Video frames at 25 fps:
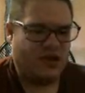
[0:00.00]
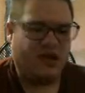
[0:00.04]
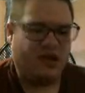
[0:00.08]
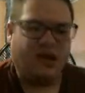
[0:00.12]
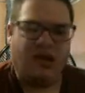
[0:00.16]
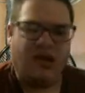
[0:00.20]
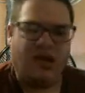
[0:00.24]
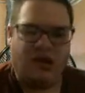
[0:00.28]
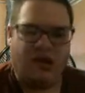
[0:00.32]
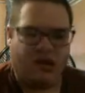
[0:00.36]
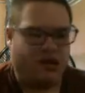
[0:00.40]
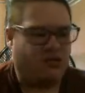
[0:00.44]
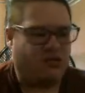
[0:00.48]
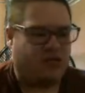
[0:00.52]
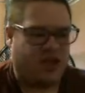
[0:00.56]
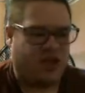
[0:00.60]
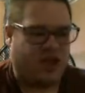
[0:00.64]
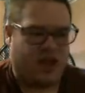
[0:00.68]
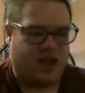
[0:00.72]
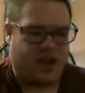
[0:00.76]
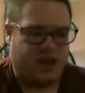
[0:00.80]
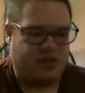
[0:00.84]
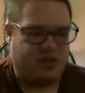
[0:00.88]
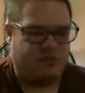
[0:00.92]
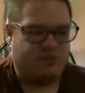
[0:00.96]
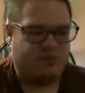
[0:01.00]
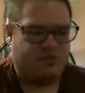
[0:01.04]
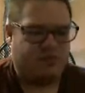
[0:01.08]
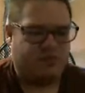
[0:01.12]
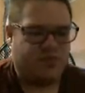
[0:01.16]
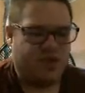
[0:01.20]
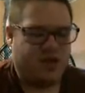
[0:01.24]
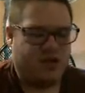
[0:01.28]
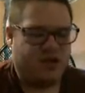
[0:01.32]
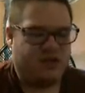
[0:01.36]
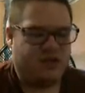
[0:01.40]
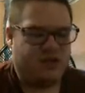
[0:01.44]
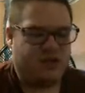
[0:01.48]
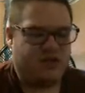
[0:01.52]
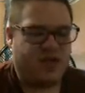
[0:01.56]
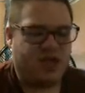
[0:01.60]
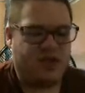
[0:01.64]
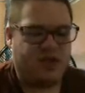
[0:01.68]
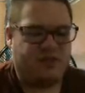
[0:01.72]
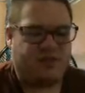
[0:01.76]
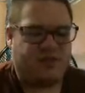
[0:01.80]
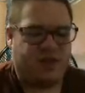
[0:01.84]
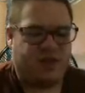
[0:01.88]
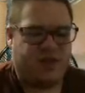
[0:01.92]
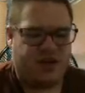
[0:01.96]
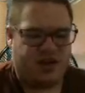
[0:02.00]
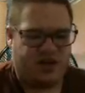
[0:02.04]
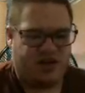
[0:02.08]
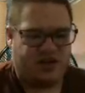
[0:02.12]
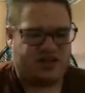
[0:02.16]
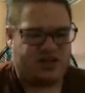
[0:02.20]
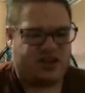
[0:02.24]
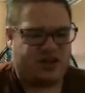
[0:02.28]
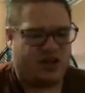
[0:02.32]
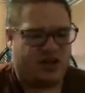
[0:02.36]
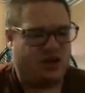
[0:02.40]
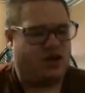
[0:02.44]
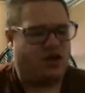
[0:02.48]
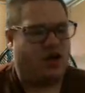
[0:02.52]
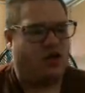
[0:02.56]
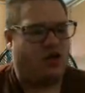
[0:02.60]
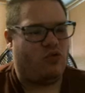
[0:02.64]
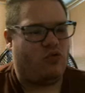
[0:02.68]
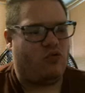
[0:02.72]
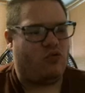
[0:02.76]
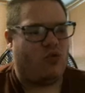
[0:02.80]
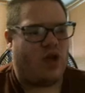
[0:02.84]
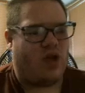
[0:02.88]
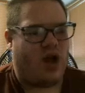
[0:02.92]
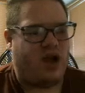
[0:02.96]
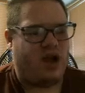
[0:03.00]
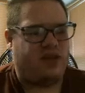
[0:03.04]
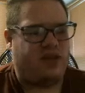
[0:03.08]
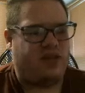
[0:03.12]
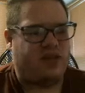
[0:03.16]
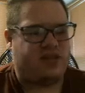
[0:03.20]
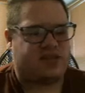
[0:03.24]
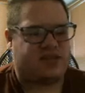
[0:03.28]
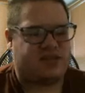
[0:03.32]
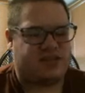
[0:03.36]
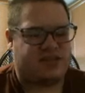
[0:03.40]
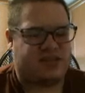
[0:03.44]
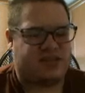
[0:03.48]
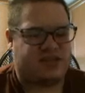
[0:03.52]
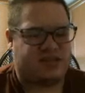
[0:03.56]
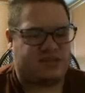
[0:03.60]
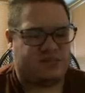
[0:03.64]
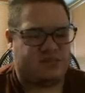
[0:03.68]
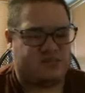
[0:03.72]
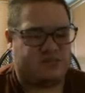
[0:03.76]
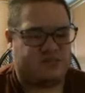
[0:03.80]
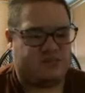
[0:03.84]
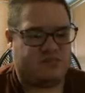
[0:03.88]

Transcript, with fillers: Huh, okay. That figures. I don't know why oh, this yeah, is...